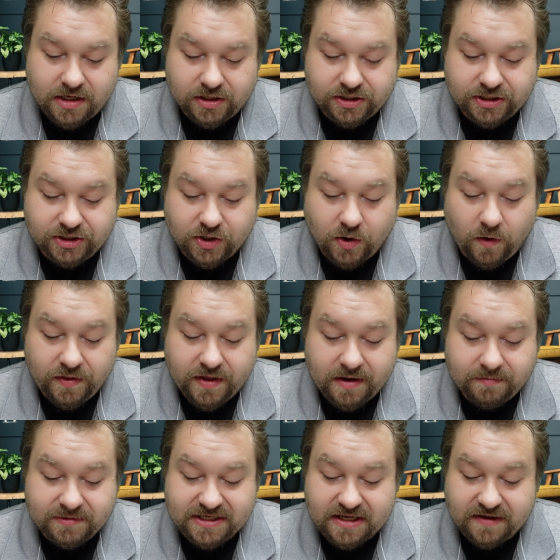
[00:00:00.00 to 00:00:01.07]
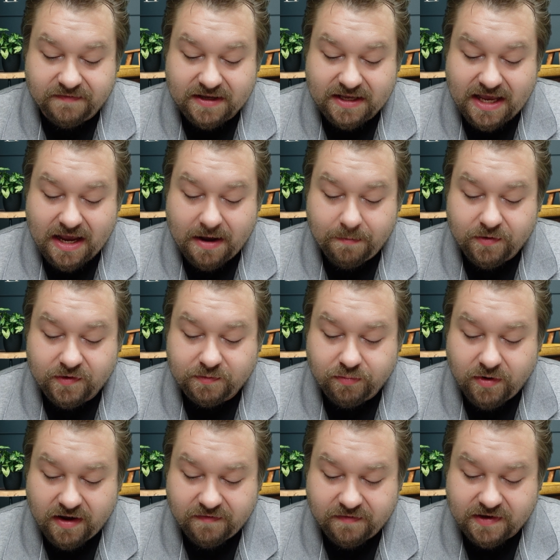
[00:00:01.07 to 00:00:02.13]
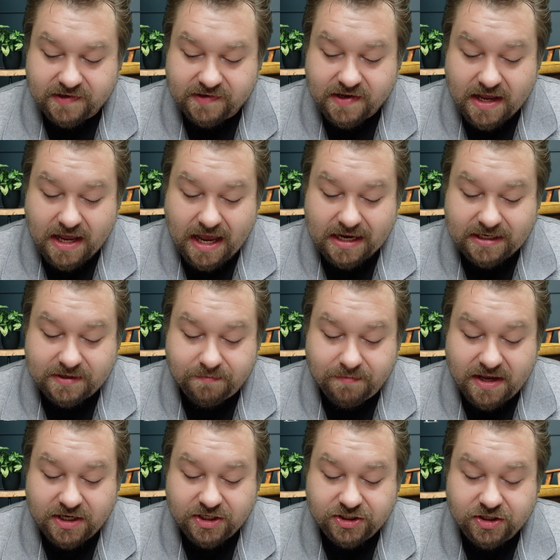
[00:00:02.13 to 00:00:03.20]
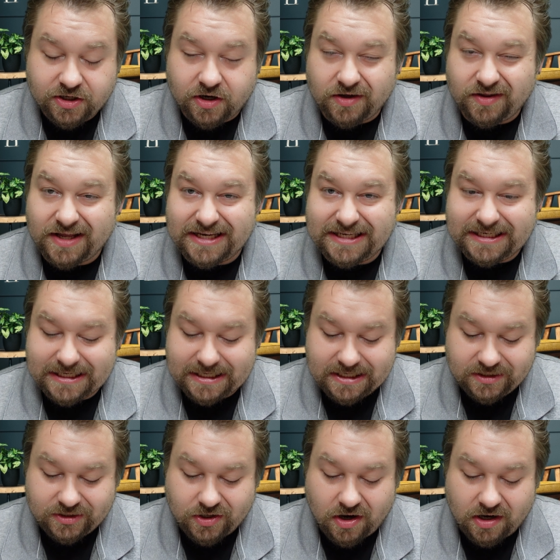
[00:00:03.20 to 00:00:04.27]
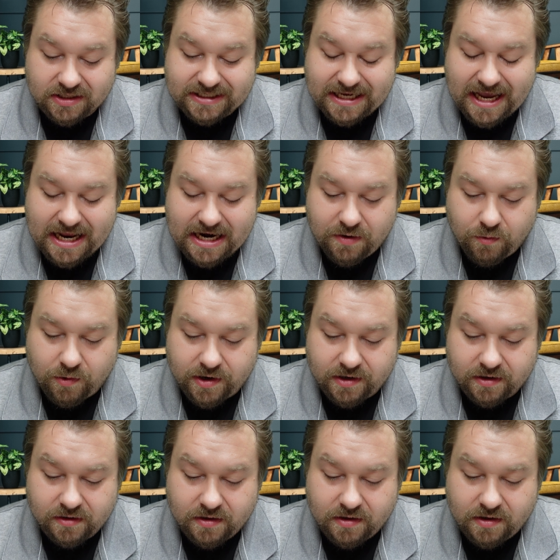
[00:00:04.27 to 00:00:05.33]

She told them to give the campers breakfast and to make sure they didn't talk to anyone.